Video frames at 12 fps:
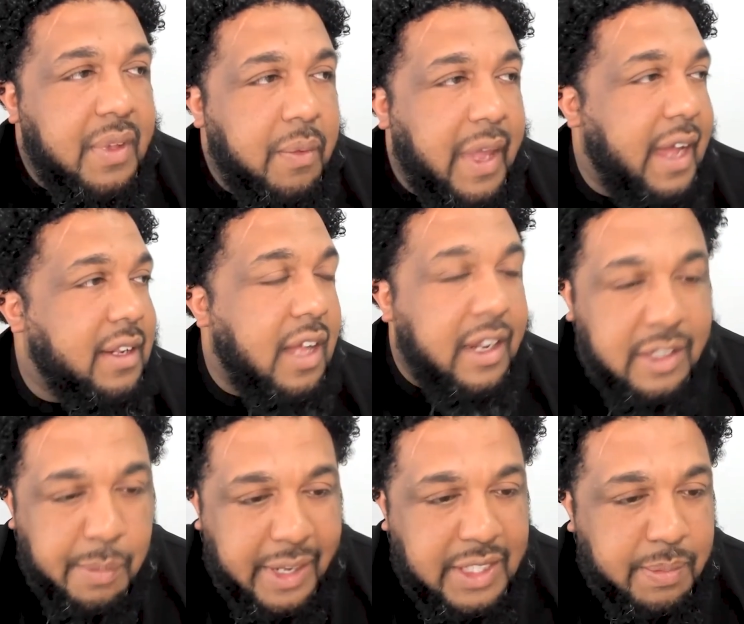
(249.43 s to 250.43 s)
We had a lot of
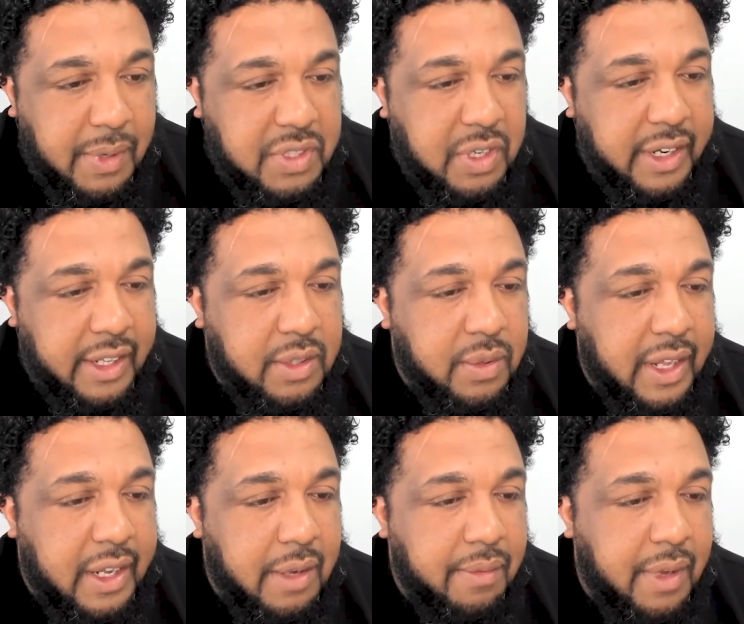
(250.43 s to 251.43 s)
debates about turning it into
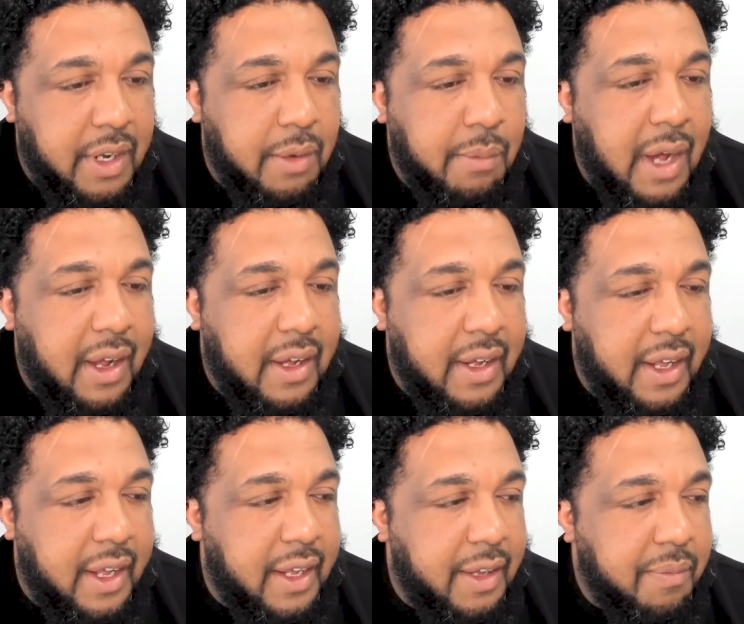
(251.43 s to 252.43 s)
like
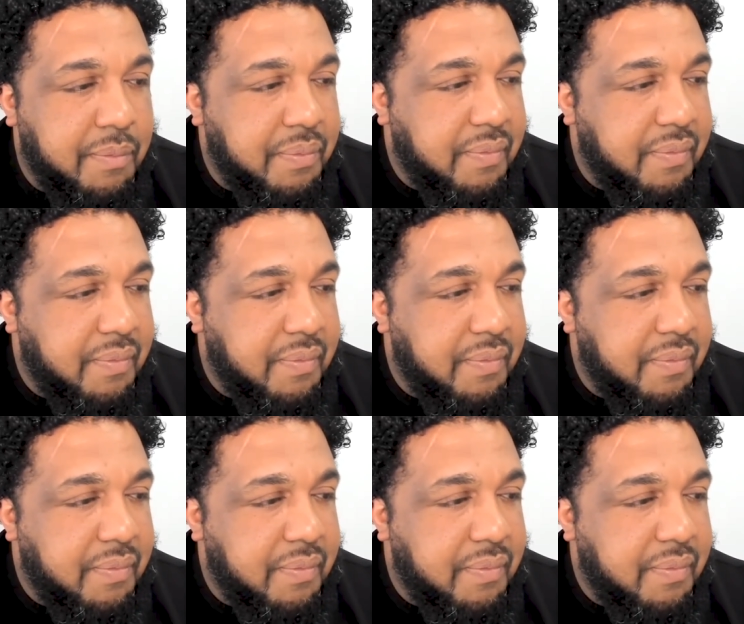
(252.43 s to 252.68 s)
a